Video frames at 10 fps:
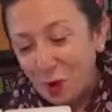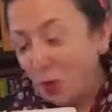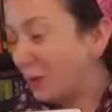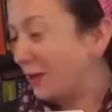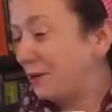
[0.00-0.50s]

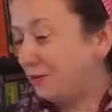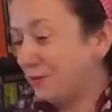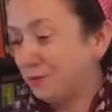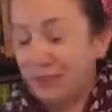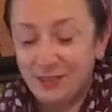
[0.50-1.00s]
Or I could have
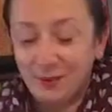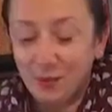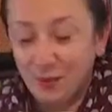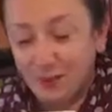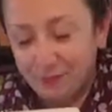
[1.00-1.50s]
just pressed
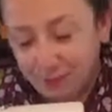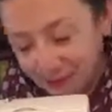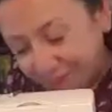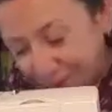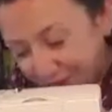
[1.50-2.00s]
number 1,
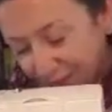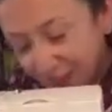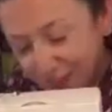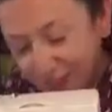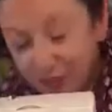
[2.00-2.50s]
but I
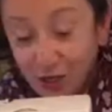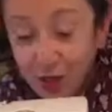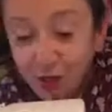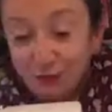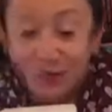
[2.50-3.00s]
like to turn
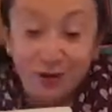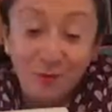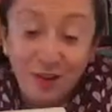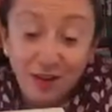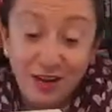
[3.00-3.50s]
it off and turn it
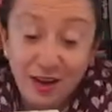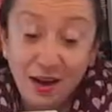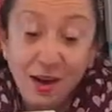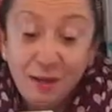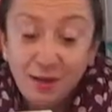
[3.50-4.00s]
back on again
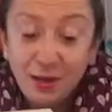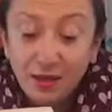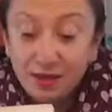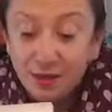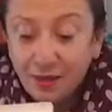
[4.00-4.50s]

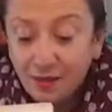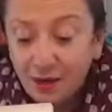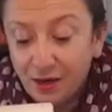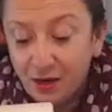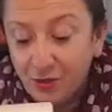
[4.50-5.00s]
because then
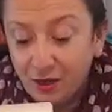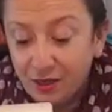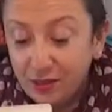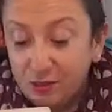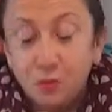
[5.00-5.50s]
I know
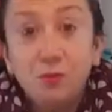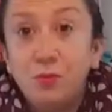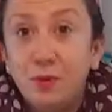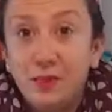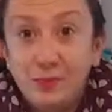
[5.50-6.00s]
that it's all
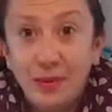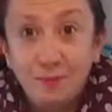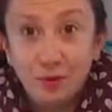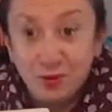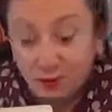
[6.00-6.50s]

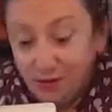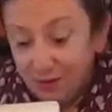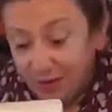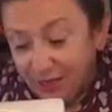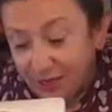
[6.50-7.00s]
reset
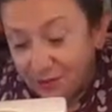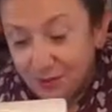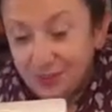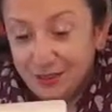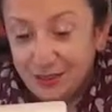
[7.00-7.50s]
beautifully back
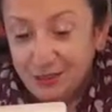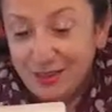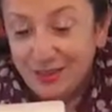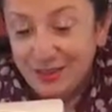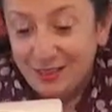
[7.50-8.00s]
to its
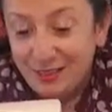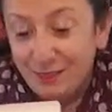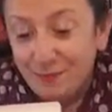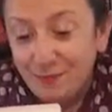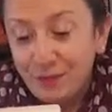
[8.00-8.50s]
straight
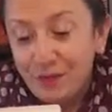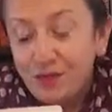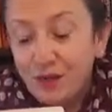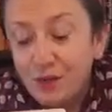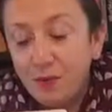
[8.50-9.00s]
stitch.
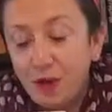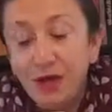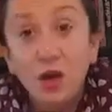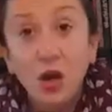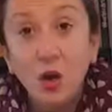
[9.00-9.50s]
So
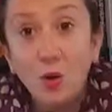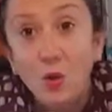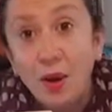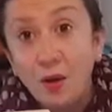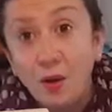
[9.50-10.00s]
I
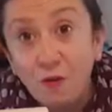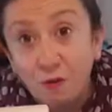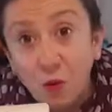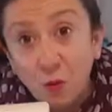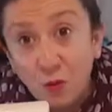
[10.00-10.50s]
go a
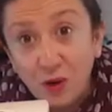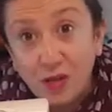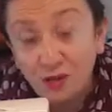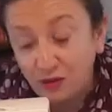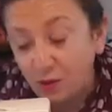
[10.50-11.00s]
foot
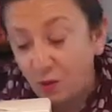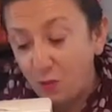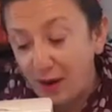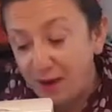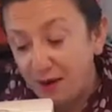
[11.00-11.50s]
width
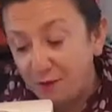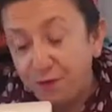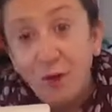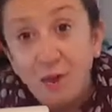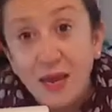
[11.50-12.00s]
away
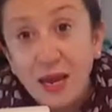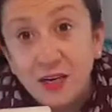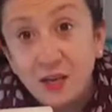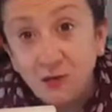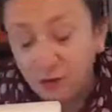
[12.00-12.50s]
from the
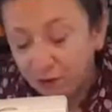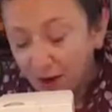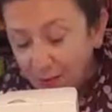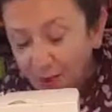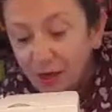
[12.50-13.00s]
edge of the
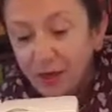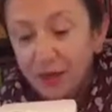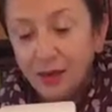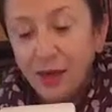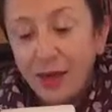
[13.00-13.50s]

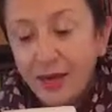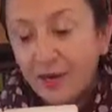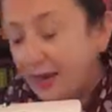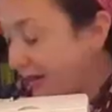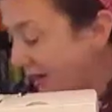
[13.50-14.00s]
fabric.
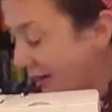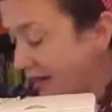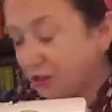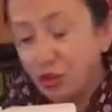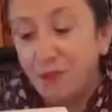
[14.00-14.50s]
Again,
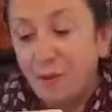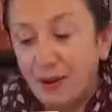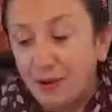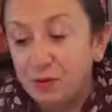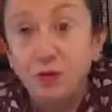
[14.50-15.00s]
I do my
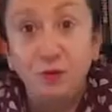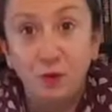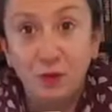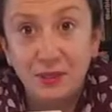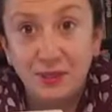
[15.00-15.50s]
backwards and
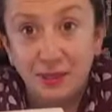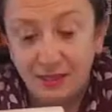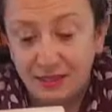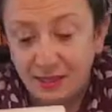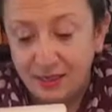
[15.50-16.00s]
forwards to
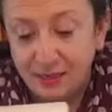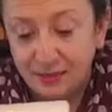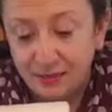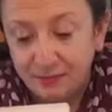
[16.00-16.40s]
start.